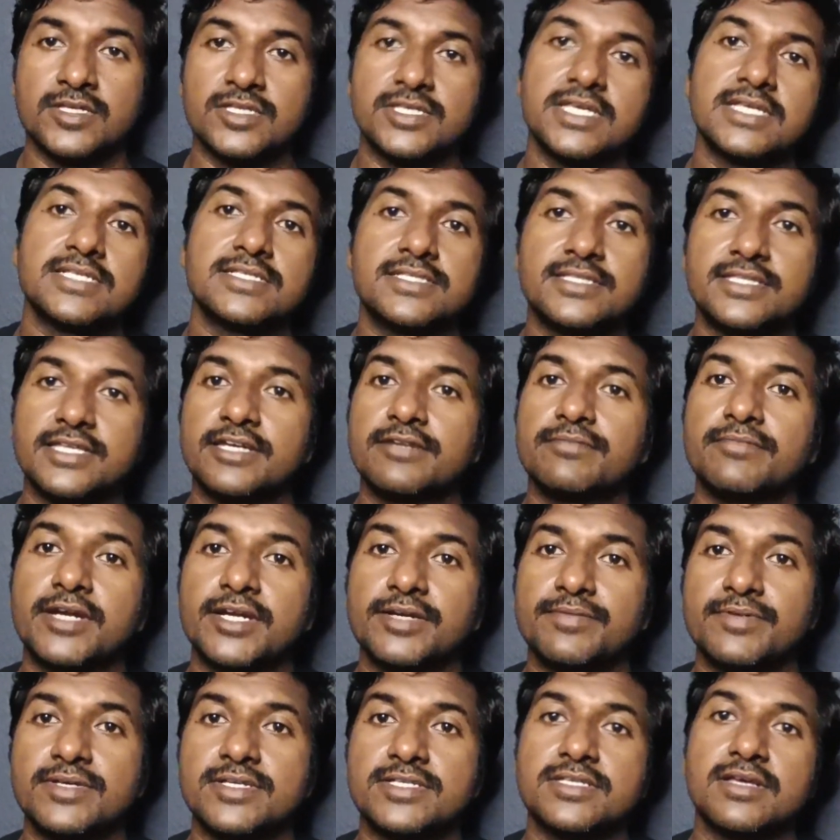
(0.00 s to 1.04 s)
Yes, there
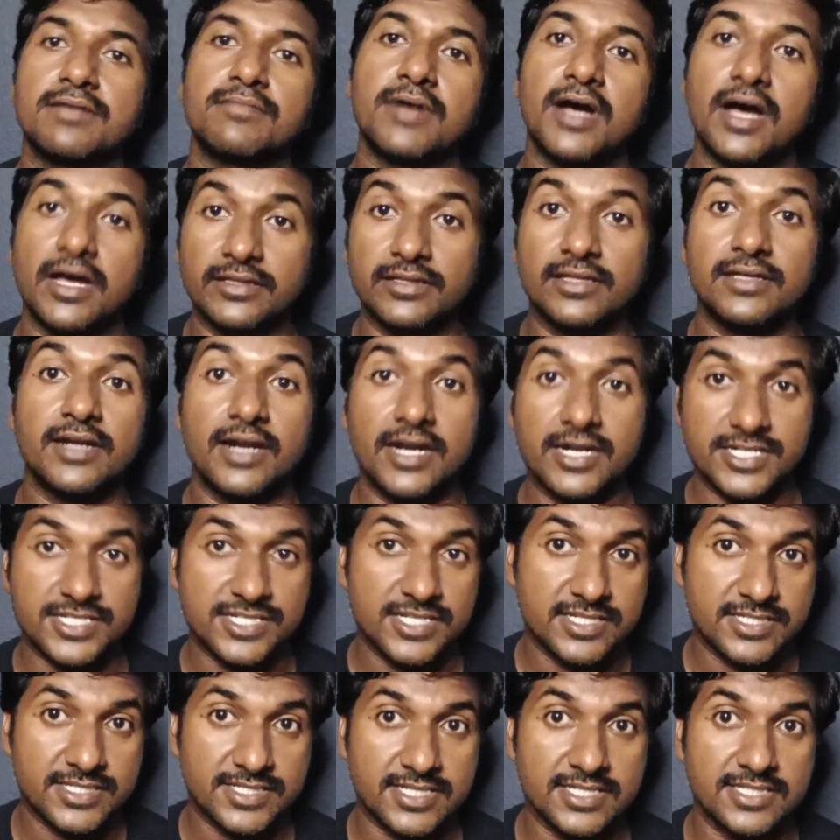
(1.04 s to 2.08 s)
might be some other
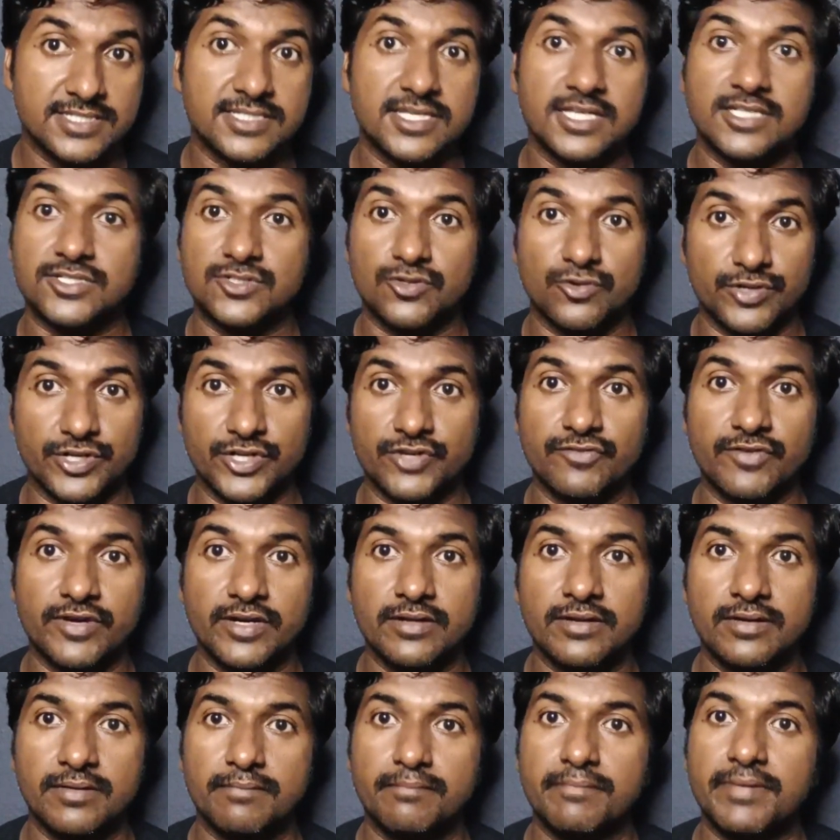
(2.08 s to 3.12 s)
additional skills also
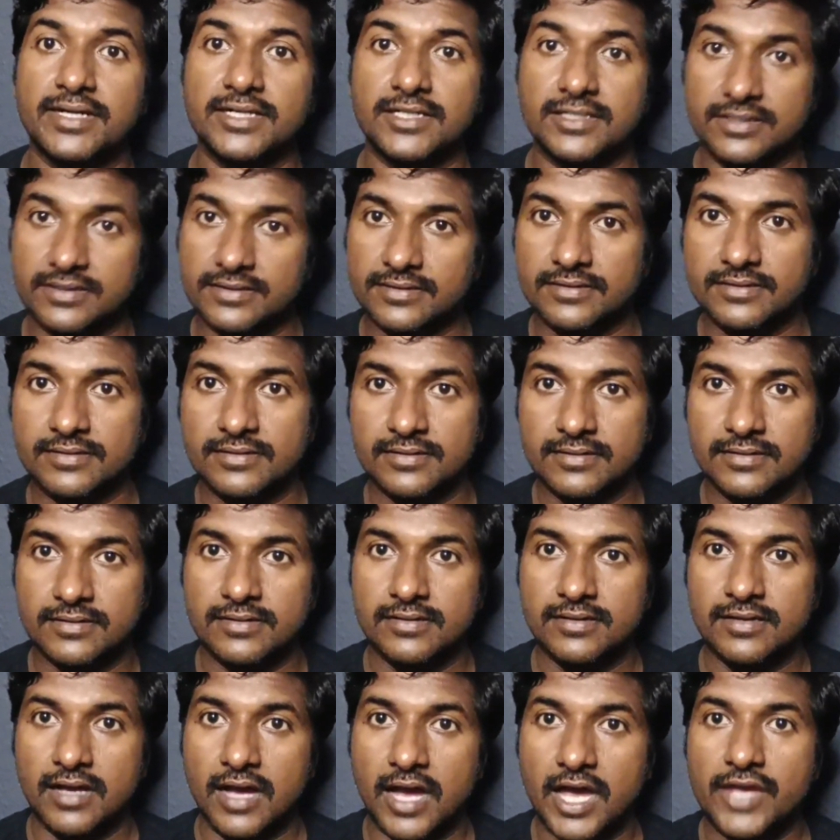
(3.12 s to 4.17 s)
required, but
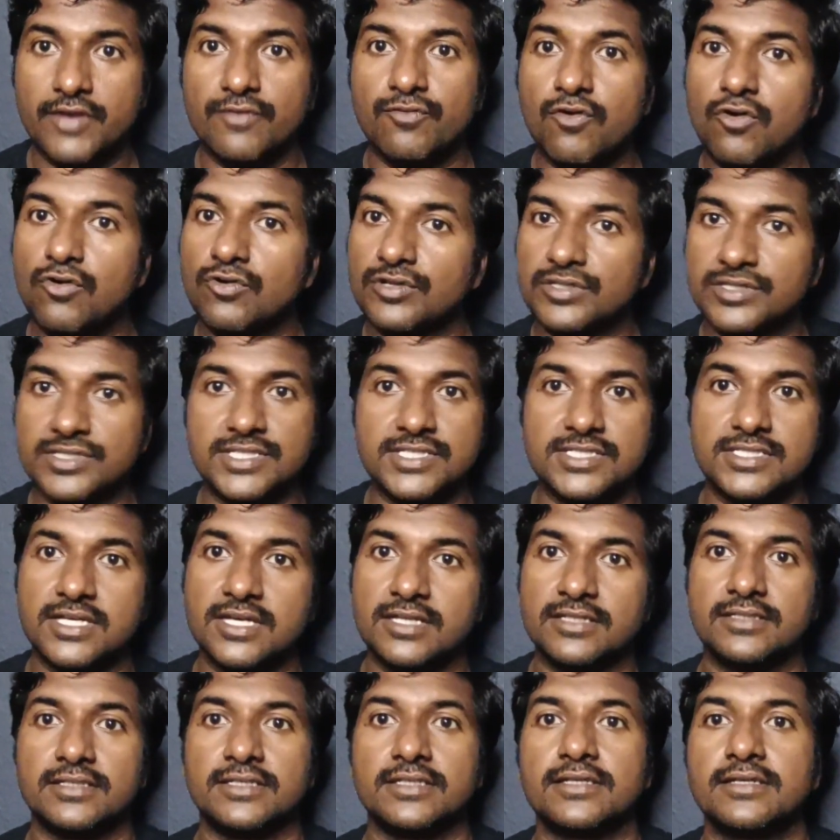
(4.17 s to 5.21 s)
I found these
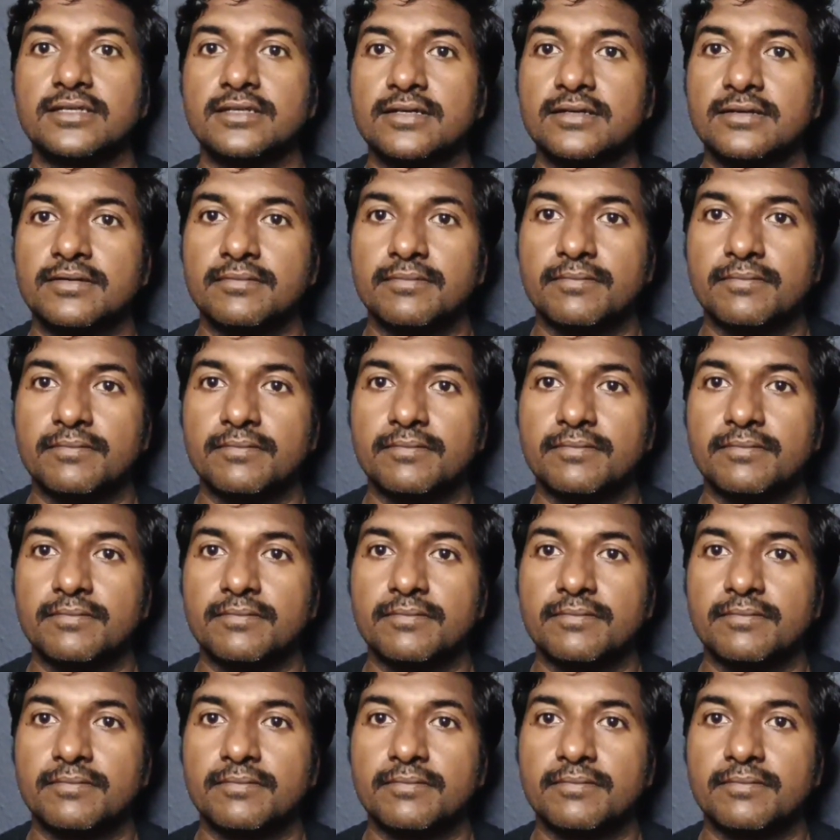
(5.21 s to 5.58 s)
are the